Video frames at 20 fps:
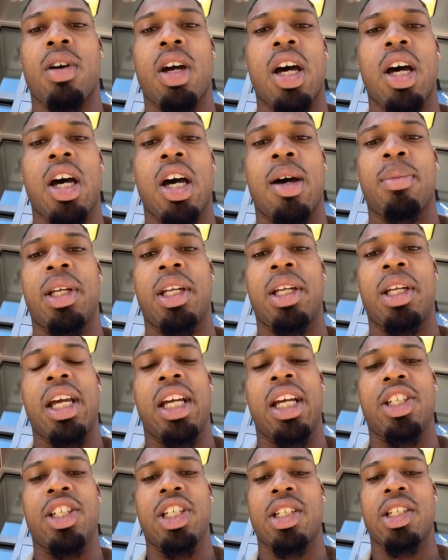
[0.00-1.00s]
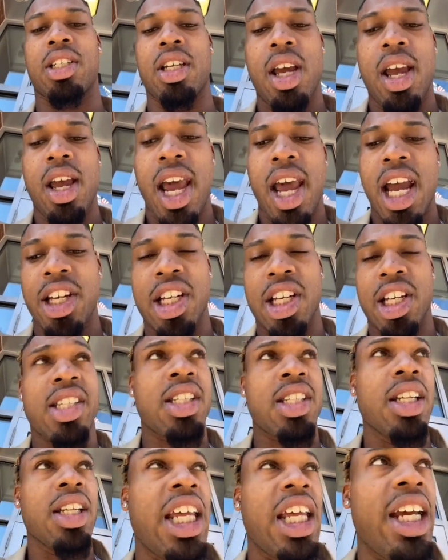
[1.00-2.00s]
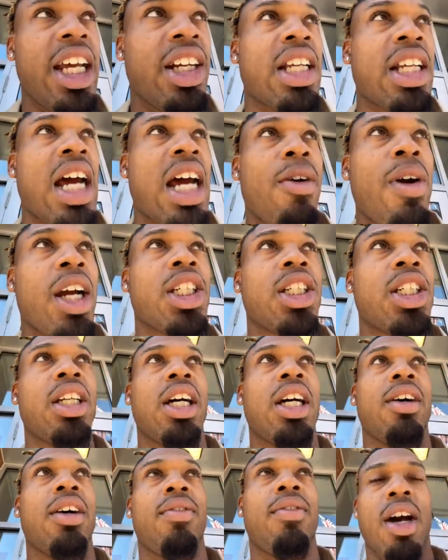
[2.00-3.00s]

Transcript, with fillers: um, and, and, just and just leading the direction of,